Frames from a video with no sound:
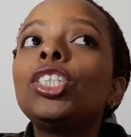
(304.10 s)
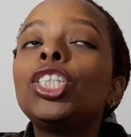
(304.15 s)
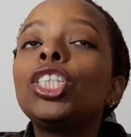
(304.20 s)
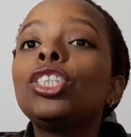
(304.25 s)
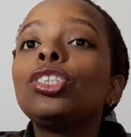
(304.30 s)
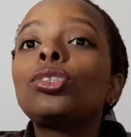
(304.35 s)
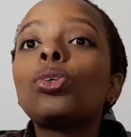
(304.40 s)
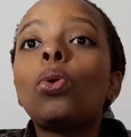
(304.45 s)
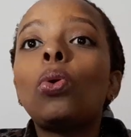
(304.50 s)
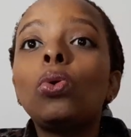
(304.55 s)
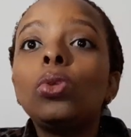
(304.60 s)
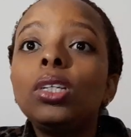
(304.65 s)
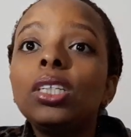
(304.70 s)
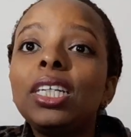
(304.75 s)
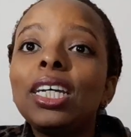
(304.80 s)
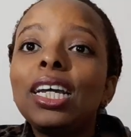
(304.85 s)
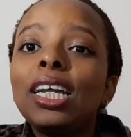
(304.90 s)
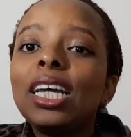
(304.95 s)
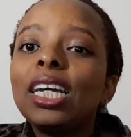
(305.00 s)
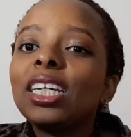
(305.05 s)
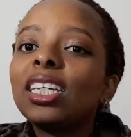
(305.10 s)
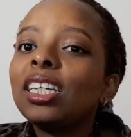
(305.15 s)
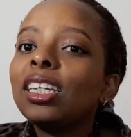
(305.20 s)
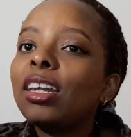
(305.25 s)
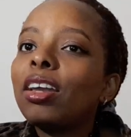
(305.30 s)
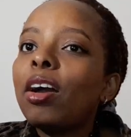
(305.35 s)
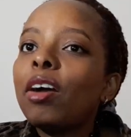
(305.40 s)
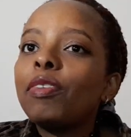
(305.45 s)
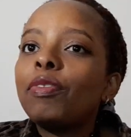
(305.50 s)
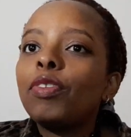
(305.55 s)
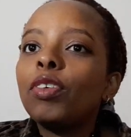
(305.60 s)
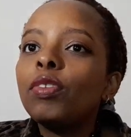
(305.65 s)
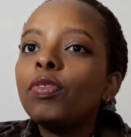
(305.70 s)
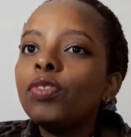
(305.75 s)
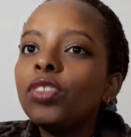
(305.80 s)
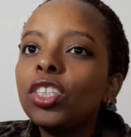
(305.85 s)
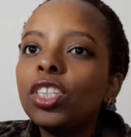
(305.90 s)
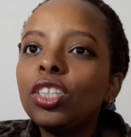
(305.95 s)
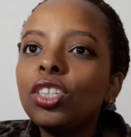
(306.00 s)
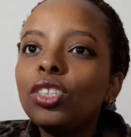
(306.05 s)
she's older, like in her
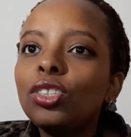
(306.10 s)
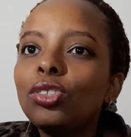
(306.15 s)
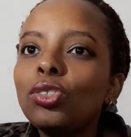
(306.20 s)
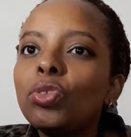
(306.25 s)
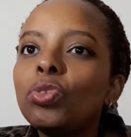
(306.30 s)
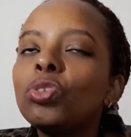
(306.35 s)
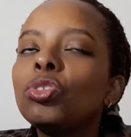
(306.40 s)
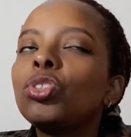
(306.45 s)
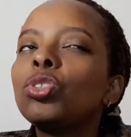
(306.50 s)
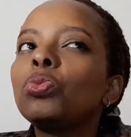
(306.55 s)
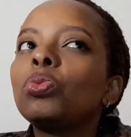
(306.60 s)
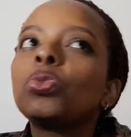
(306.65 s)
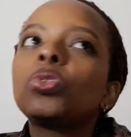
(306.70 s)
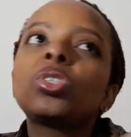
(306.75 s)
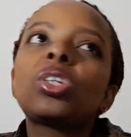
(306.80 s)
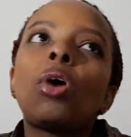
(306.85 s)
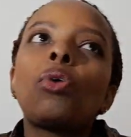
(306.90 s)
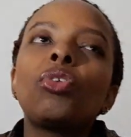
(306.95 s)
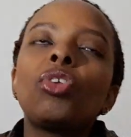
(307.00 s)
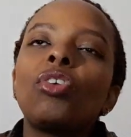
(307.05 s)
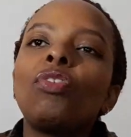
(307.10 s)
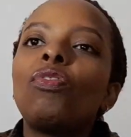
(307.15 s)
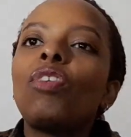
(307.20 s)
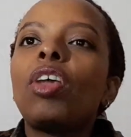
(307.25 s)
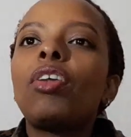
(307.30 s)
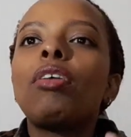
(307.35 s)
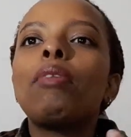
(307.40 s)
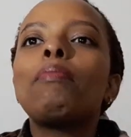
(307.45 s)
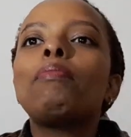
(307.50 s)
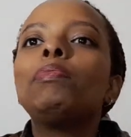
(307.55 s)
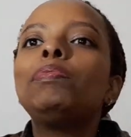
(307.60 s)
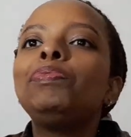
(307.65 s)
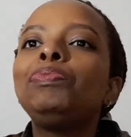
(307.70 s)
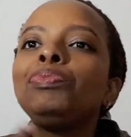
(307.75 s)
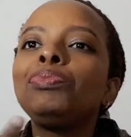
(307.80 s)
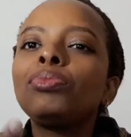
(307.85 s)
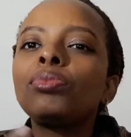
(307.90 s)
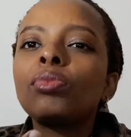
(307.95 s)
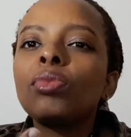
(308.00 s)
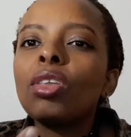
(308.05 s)
50s. You know, she was sounding very
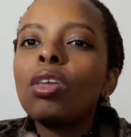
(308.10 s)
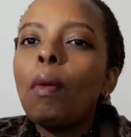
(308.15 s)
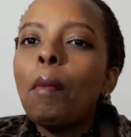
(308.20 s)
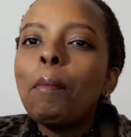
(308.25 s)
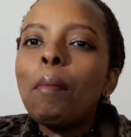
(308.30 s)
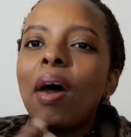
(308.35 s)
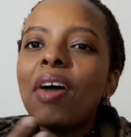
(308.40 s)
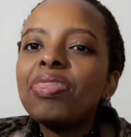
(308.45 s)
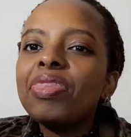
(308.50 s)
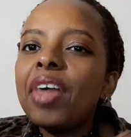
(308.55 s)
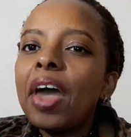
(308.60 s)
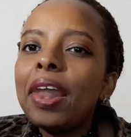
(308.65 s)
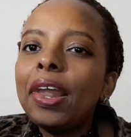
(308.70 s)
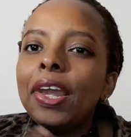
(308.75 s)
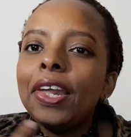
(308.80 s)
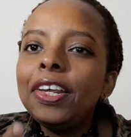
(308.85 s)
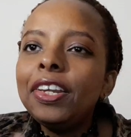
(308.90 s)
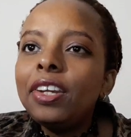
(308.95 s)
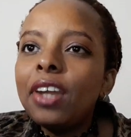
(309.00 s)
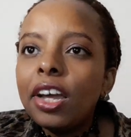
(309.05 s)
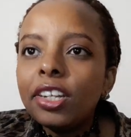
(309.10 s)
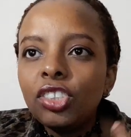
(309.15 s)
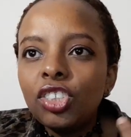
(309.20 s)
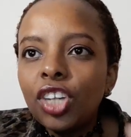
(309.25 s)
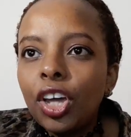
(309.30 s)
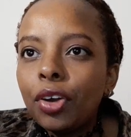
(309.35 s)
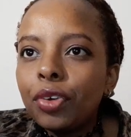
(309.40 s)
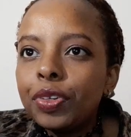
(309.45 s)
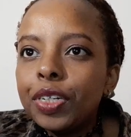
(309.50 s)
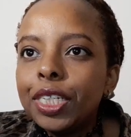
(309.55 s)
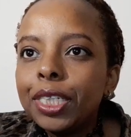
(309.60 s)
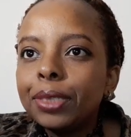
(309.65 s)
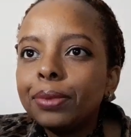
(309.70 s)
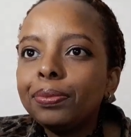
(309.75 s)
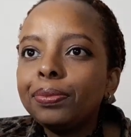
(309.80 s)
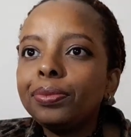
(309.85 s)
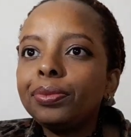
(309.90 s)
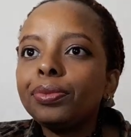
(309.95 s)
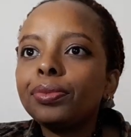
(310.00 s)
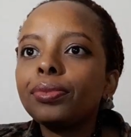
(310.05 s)
motherly,
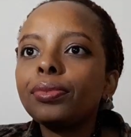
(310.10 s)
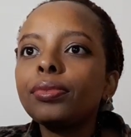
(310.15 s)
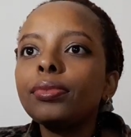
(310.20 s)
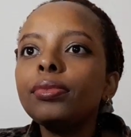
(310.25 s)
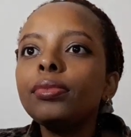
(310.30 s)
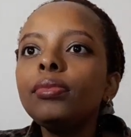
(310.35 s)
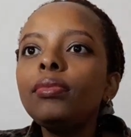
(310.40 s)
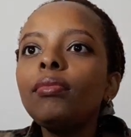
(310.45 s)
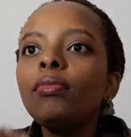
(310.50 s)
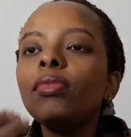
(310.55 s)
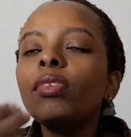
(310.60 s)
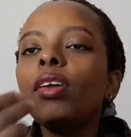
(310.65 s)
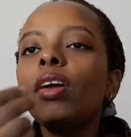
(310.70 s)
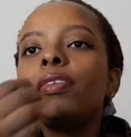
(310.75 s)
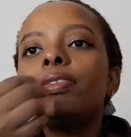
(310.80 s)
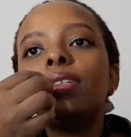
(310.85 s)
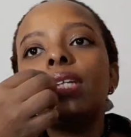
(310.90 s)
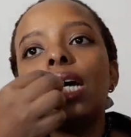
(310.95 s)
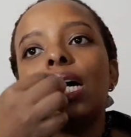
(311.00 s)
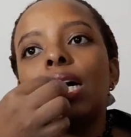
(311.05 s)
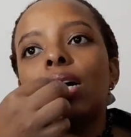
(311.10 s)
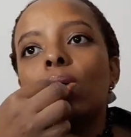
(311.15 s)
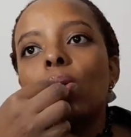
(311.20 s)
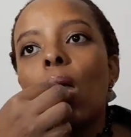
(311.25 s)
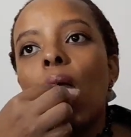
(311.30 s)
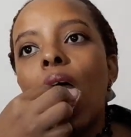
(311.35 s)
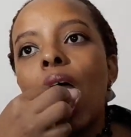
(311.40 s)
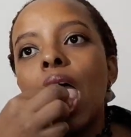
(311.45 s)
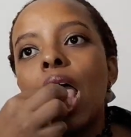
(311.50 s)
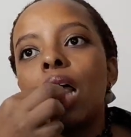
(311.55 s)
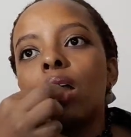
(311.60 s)
nurturing. Now,